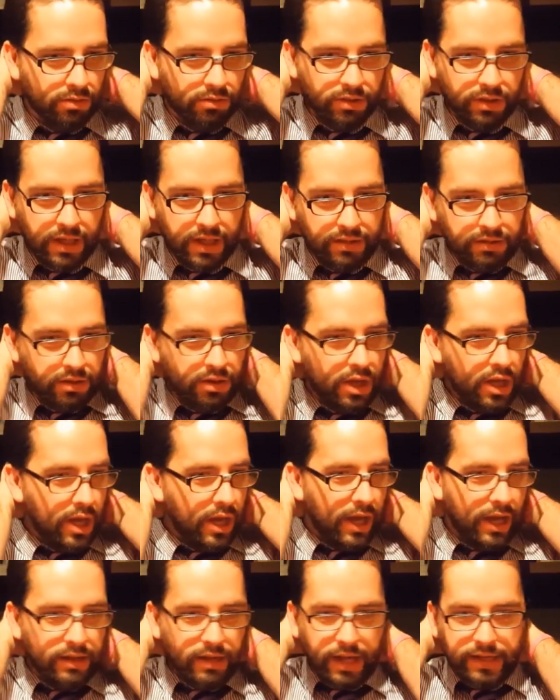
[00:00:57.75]
Don't look down there!
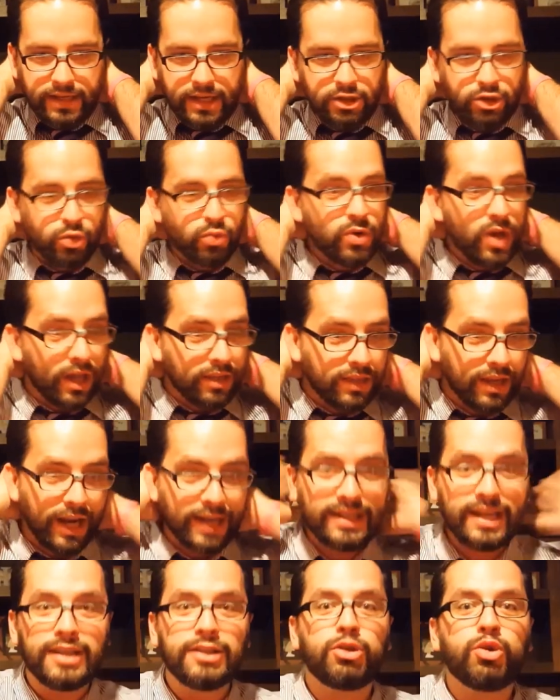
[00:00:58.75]
I, I didn't do nothing!
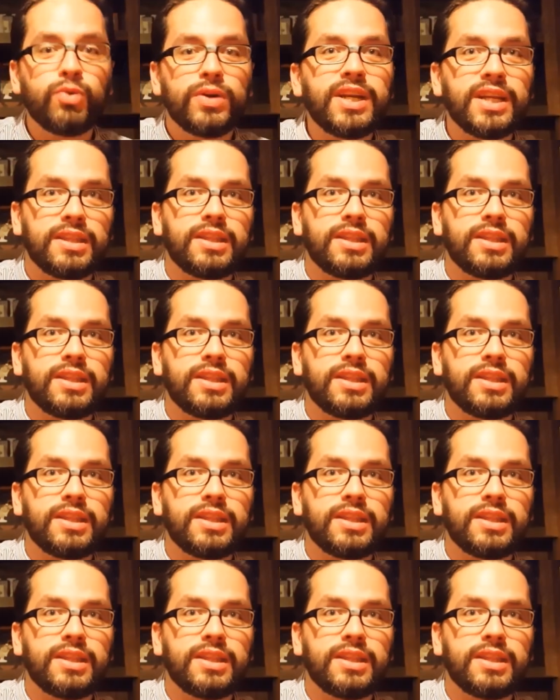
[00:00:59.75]
I didn't do